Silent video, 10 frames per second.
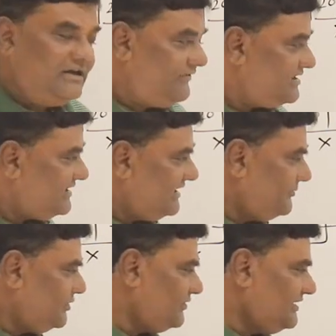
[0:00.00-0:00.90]
If it is
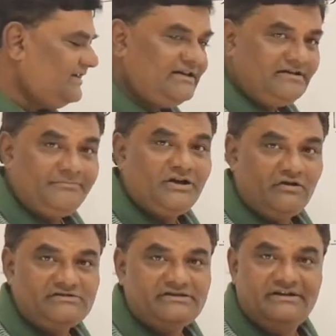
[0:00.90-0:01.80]
unable to delete,
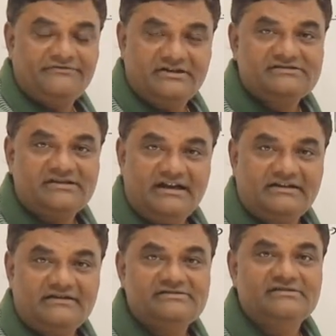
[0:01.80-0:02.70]
because if the
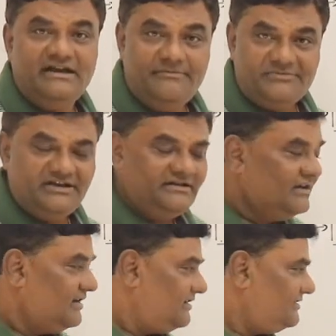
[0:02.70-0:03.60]
stack is
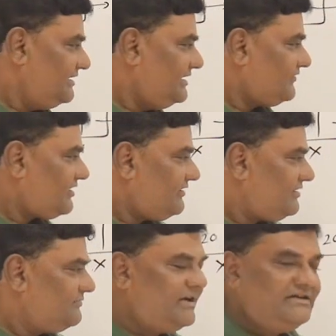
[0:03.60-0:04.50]
empty, then it will
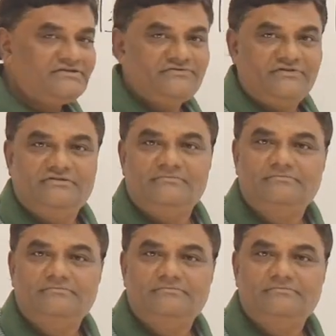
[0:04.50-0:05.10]
return -1.